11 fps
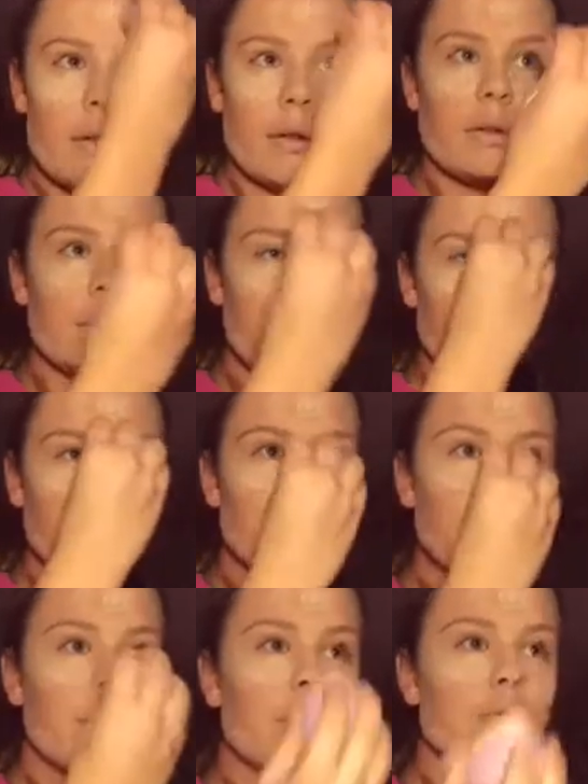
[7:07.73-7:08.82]
And onto
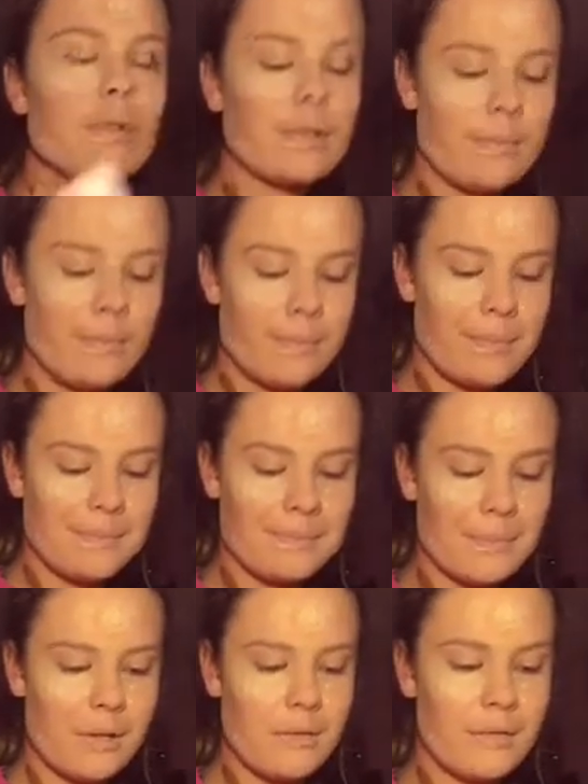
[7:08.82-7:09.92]
the nose.
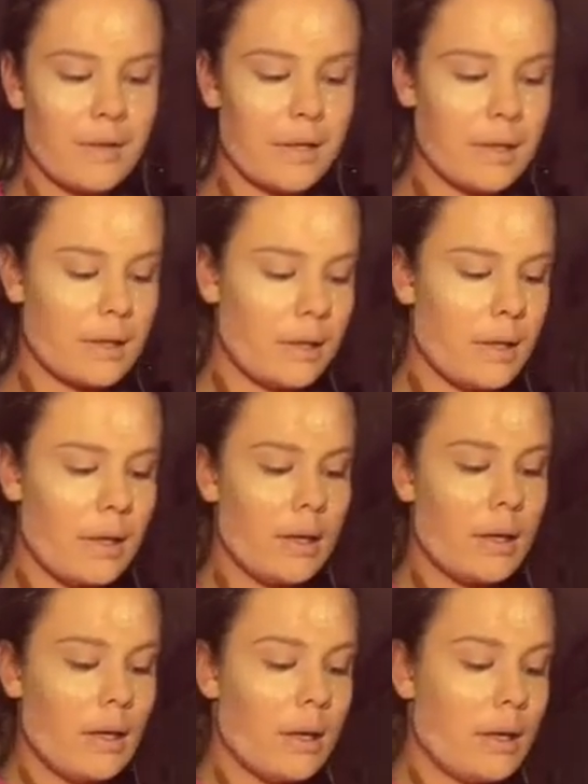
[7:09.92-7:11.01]
Perfect.
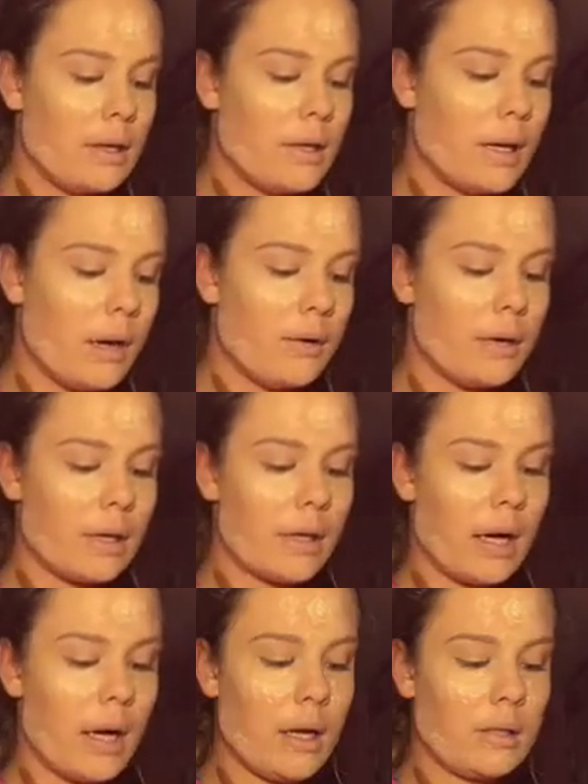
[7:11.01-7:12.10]
Now that
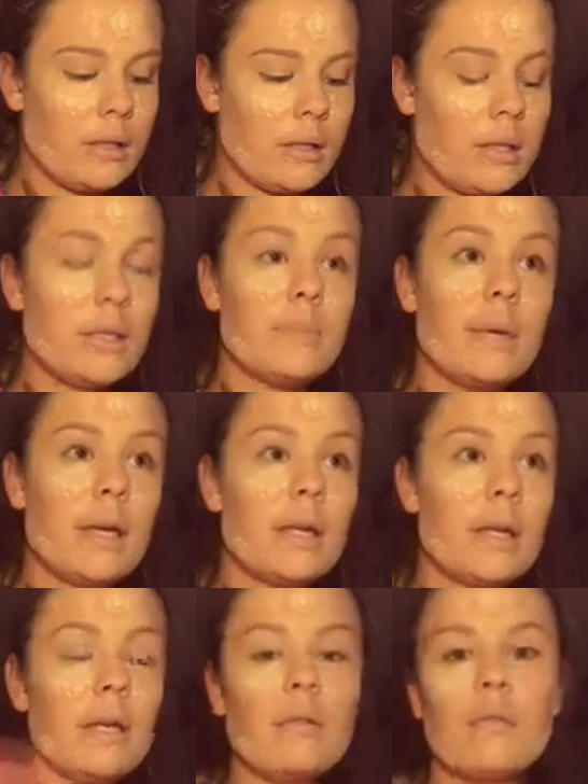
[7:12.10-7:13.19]
that is
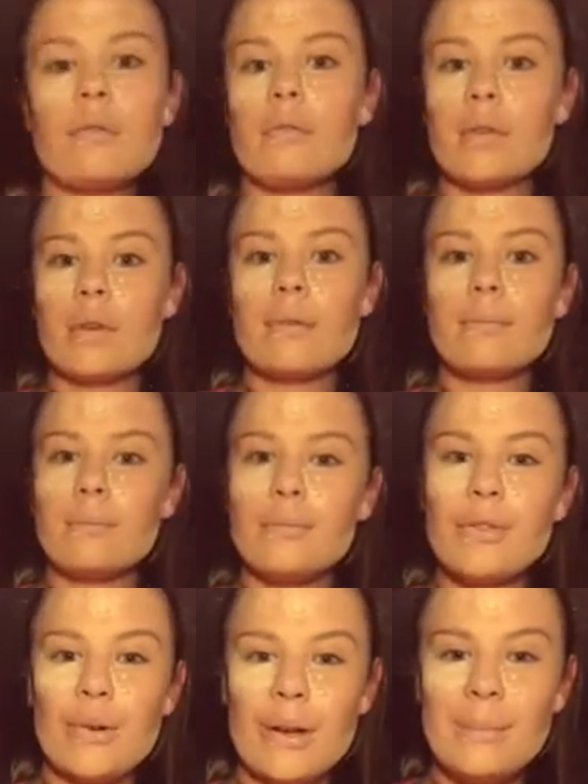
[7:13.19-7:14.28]
baking for
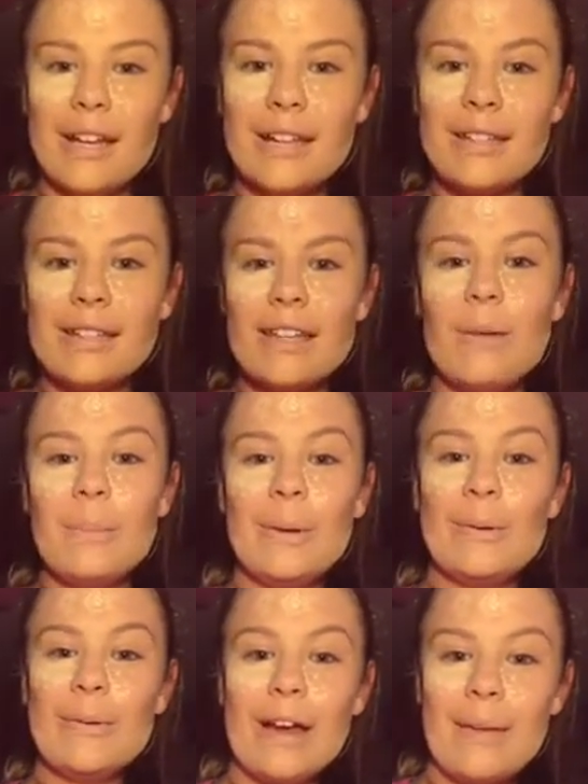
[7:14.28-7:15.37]
3 minutes, I'll
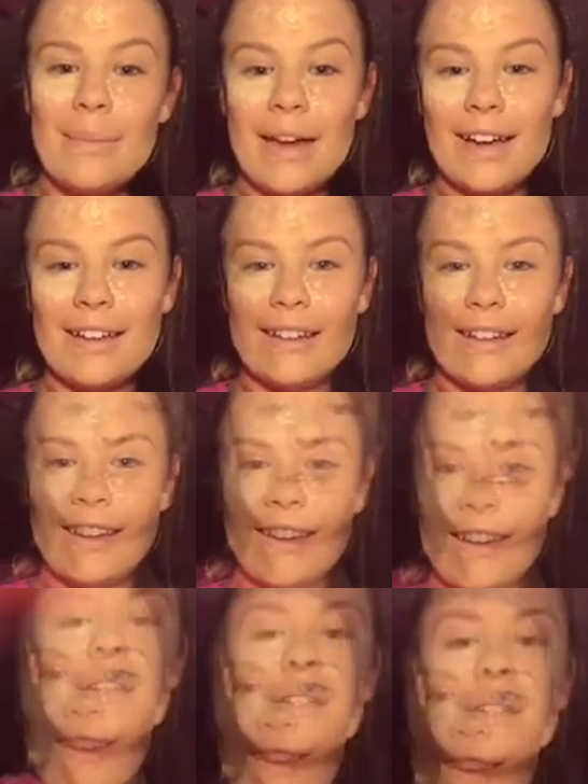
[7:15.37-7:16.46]
be right back.
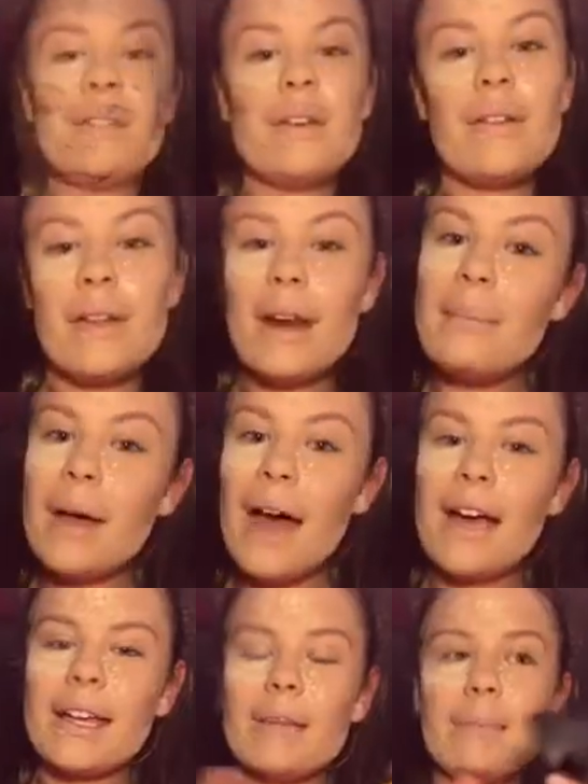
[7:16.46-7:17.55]
So now that I'm
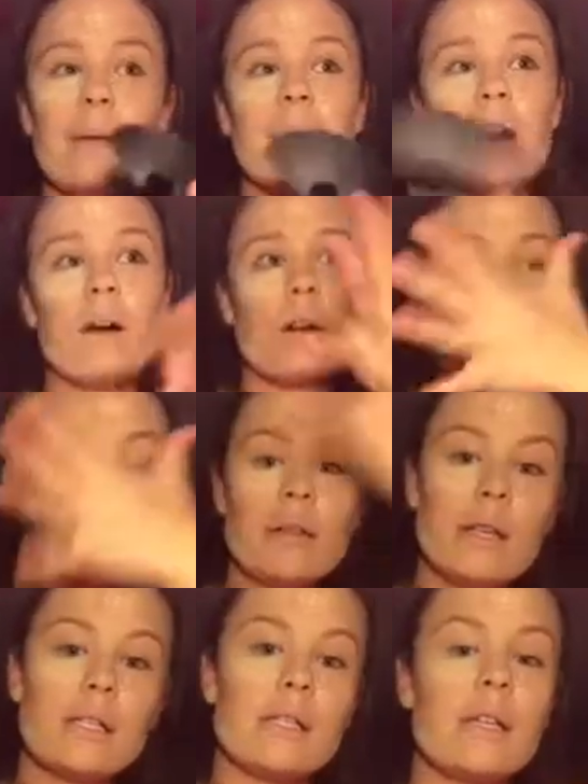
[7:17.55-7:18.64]
back and my powder
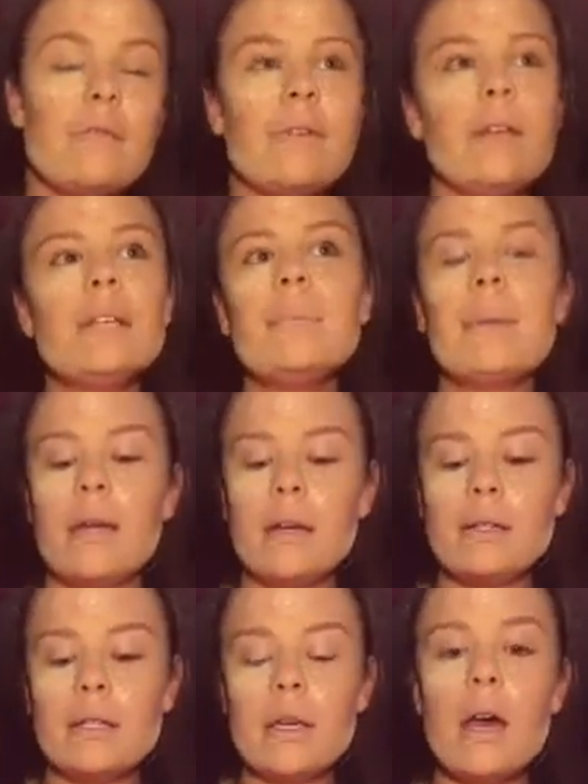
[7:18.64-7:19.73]
has definitely
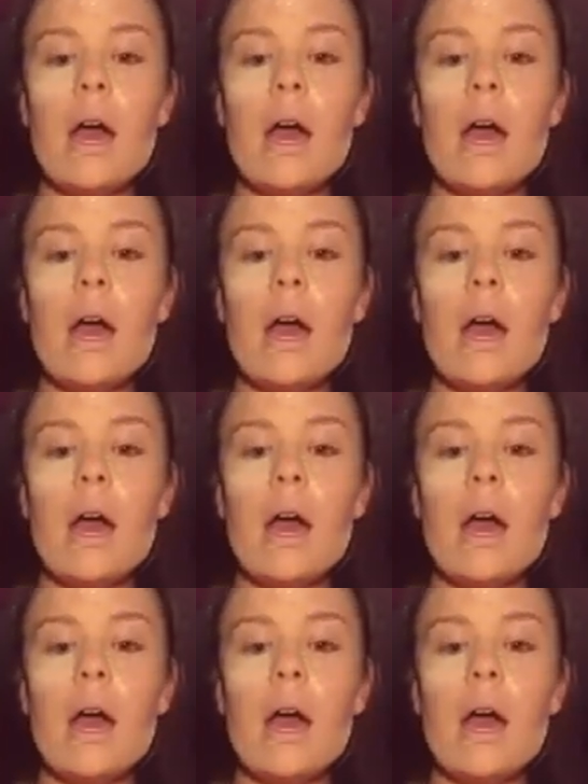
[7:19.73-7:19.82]
baked,